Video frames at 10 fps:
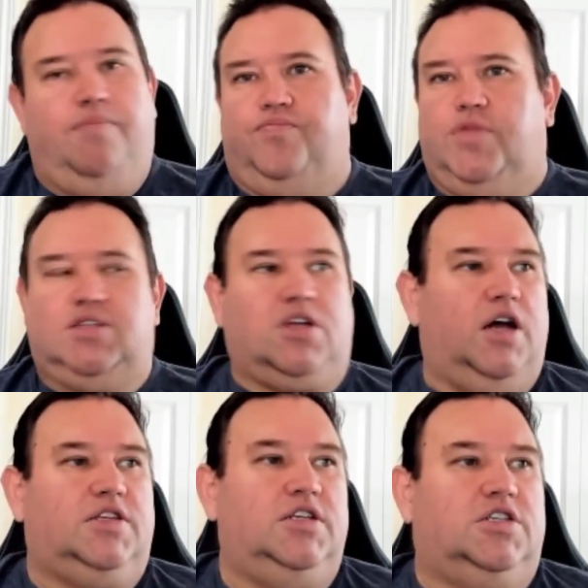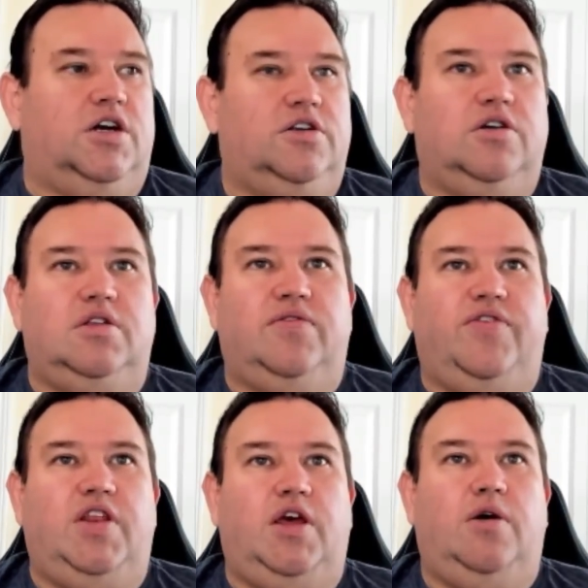This content shared during this
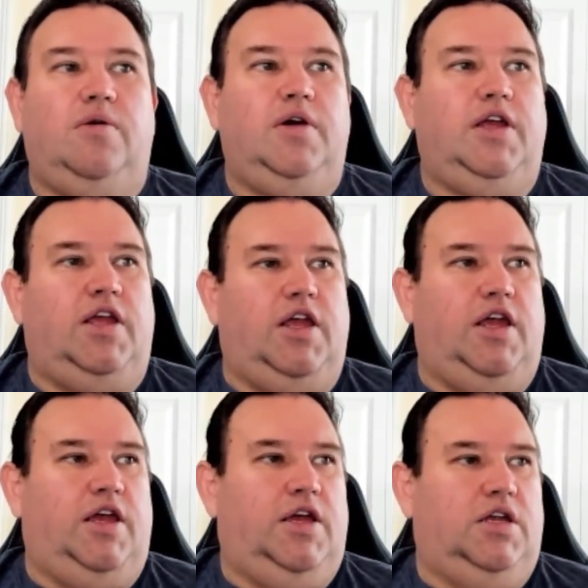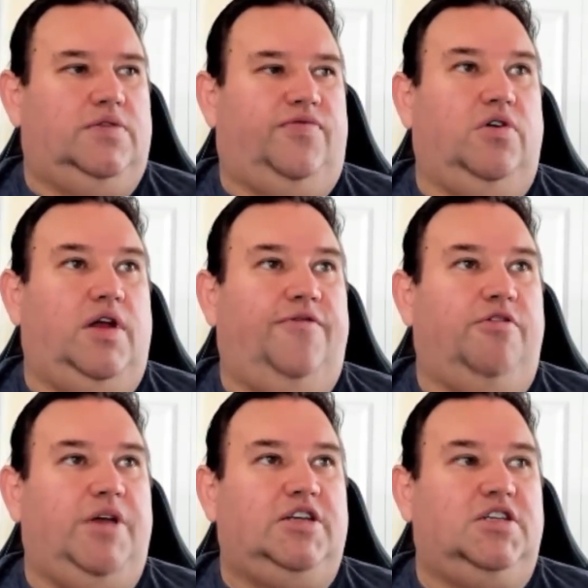video is for
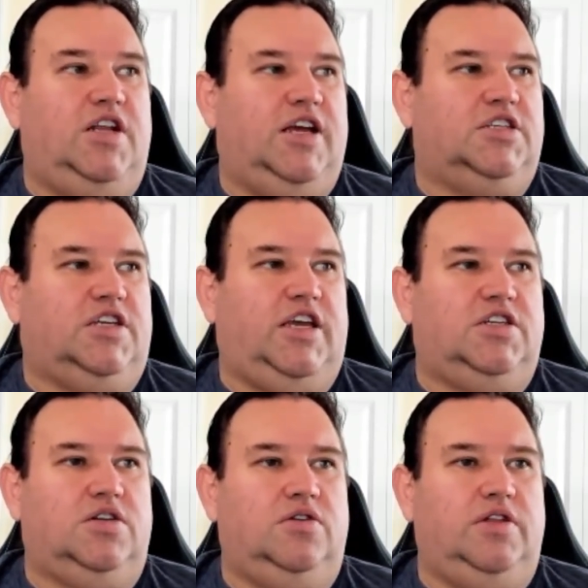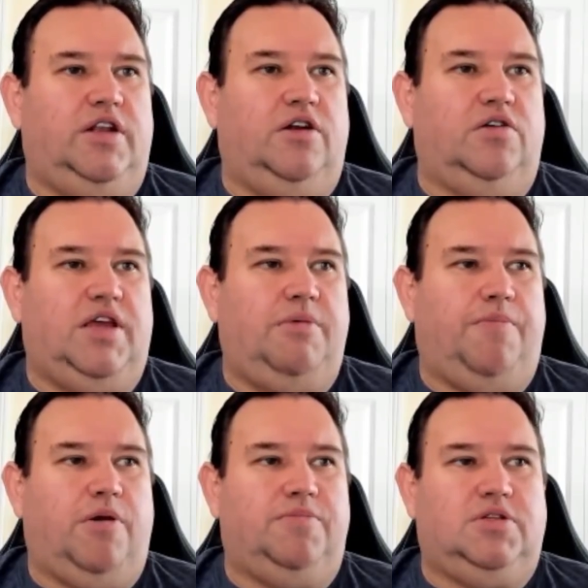information, educational, and entertainment
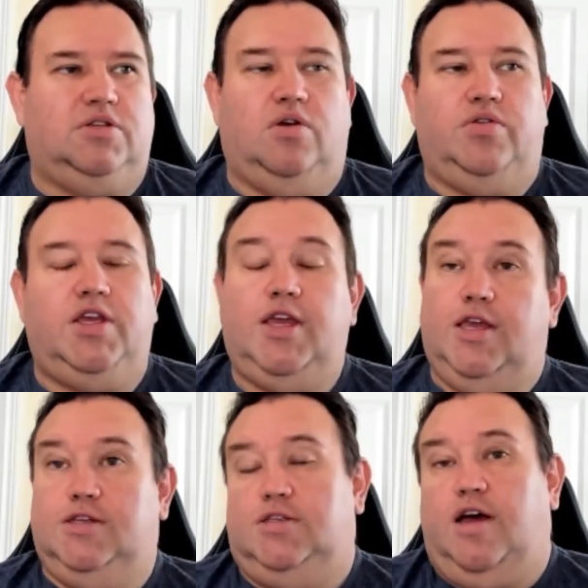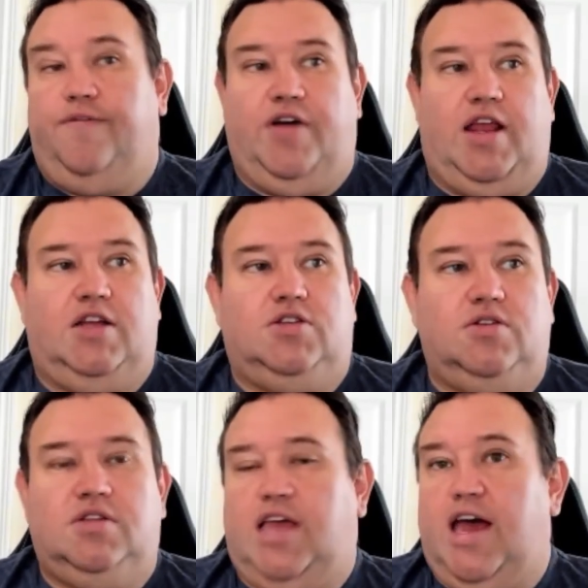purposes only. It is not financial,
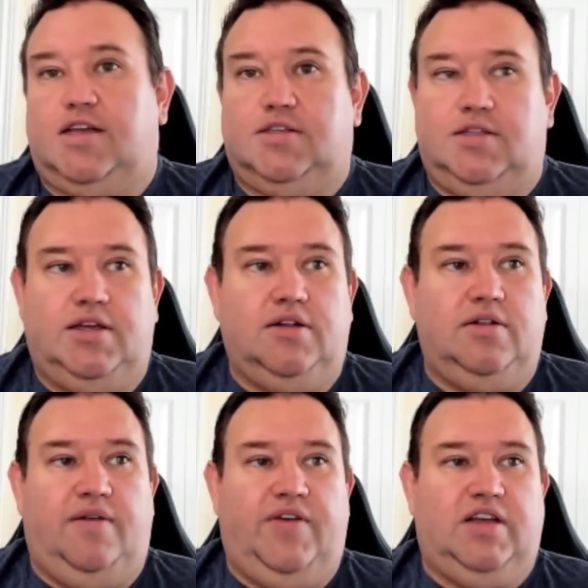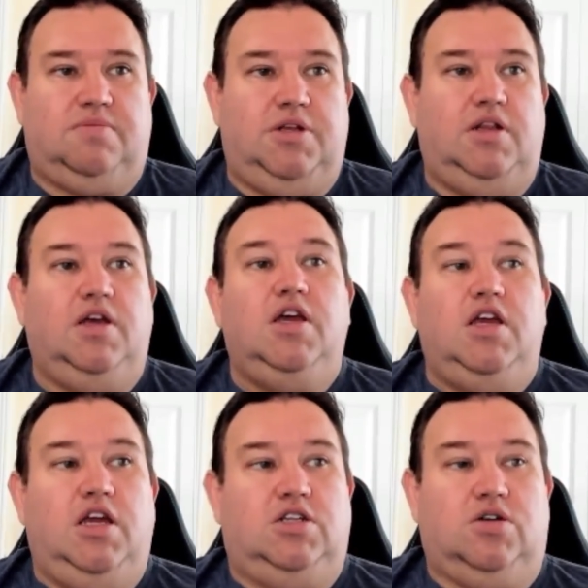tax, legal, investment,
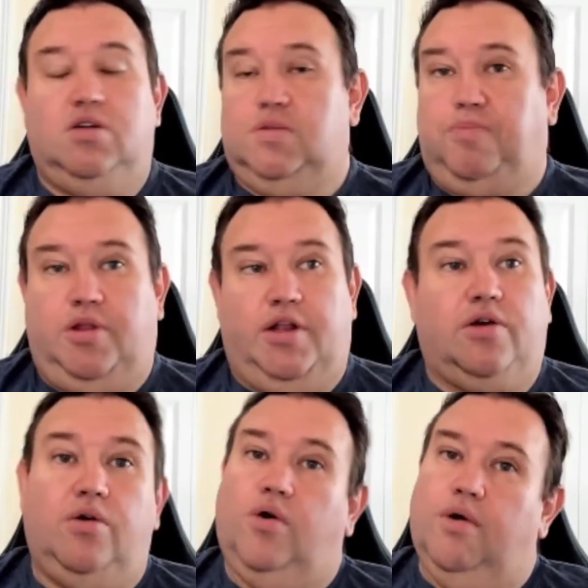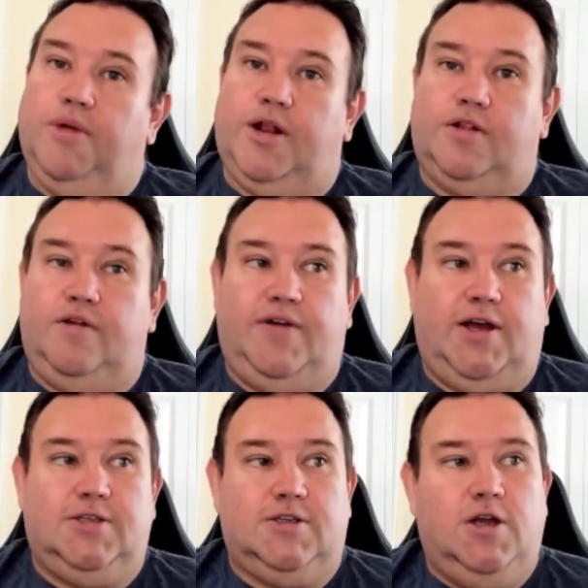insurance, political, or medical
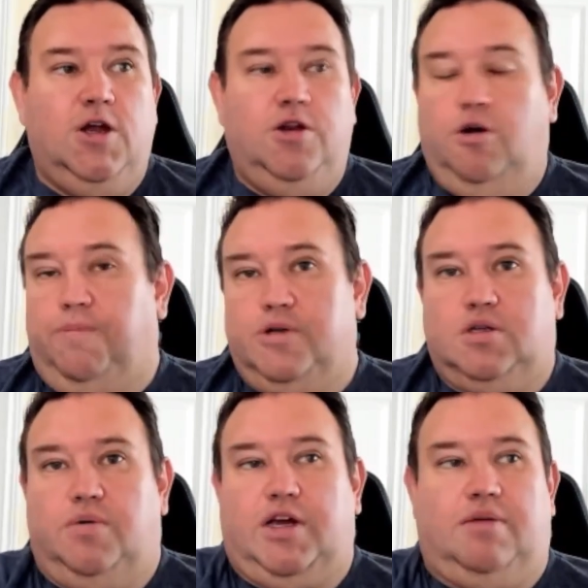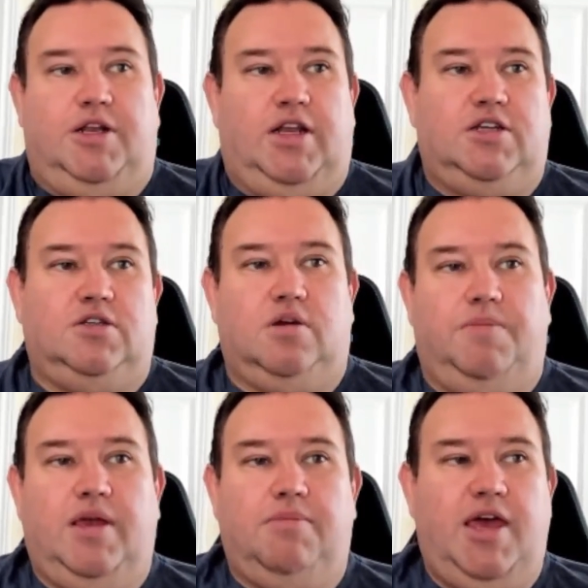advice. No personal recommendations are
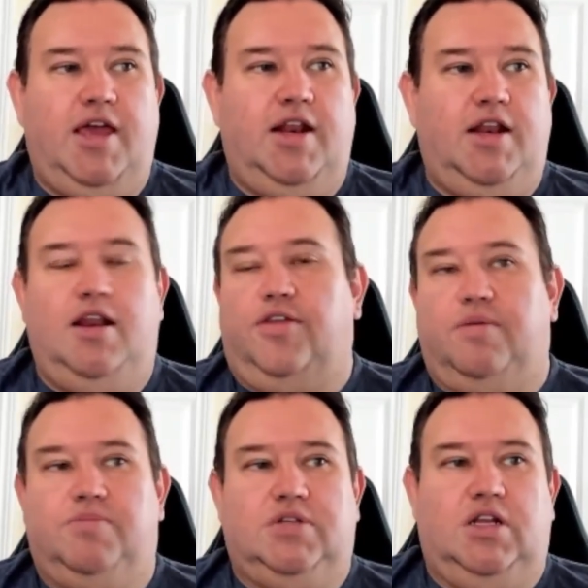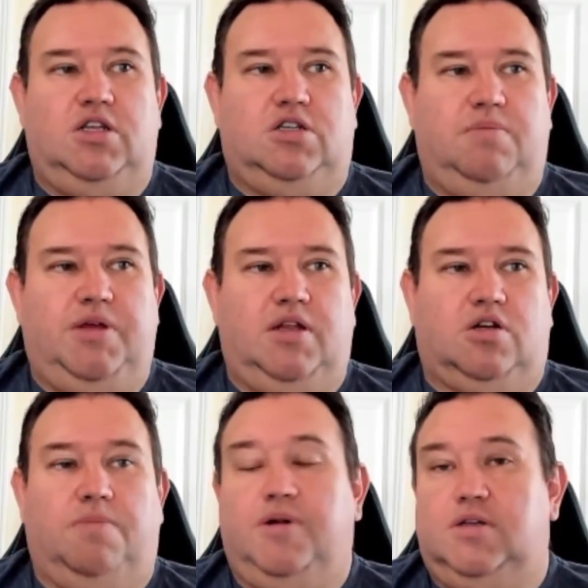being made, and nothing presented should be
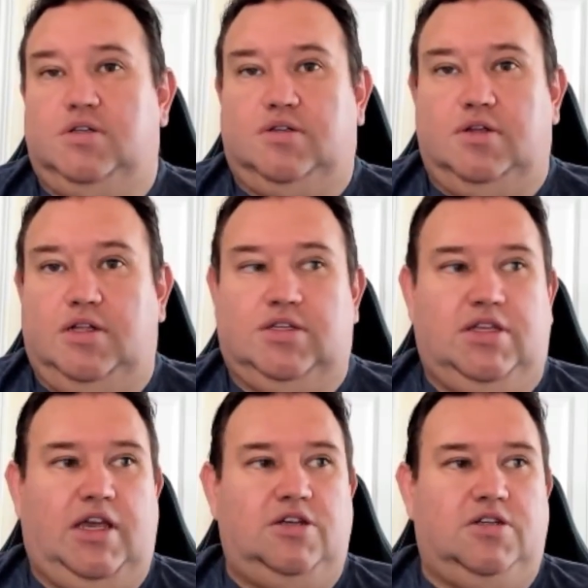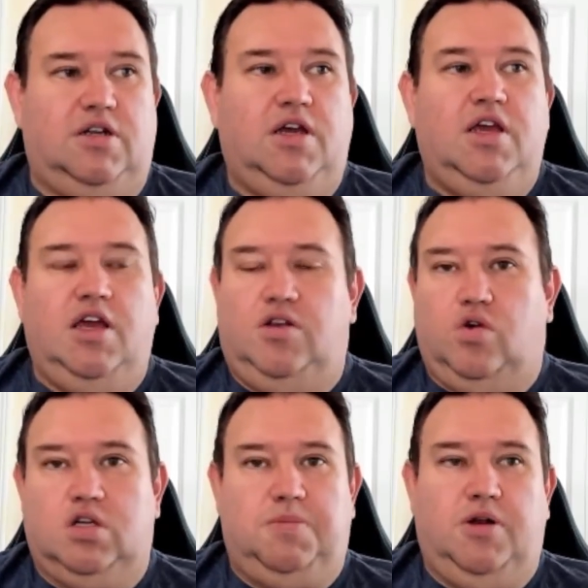interpreted as a solicitation,
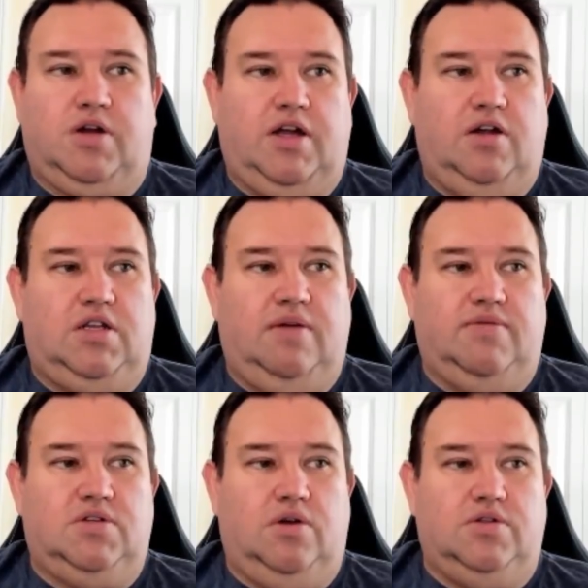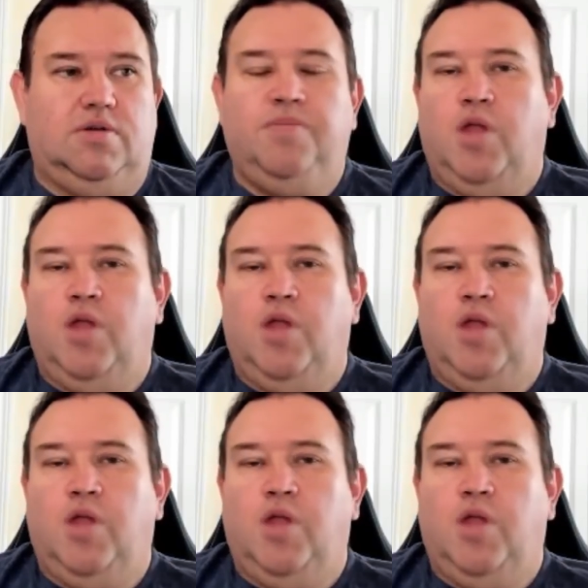endorsement, or guarantee of results.